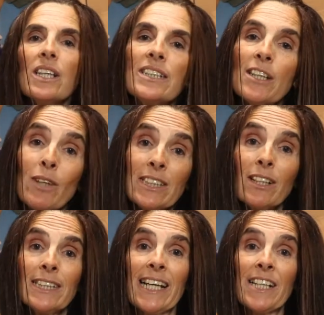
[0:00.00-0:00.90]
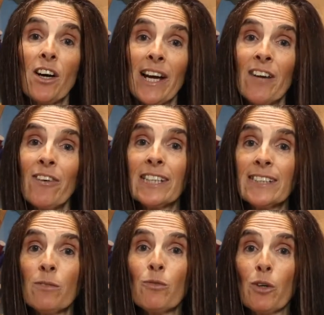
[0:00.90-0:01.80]
So as I said, I have had
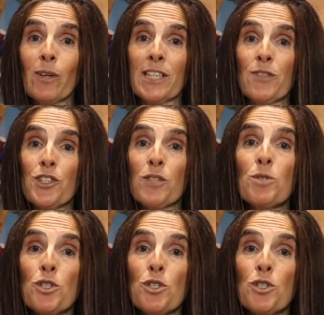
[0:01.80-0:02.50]
some requests for some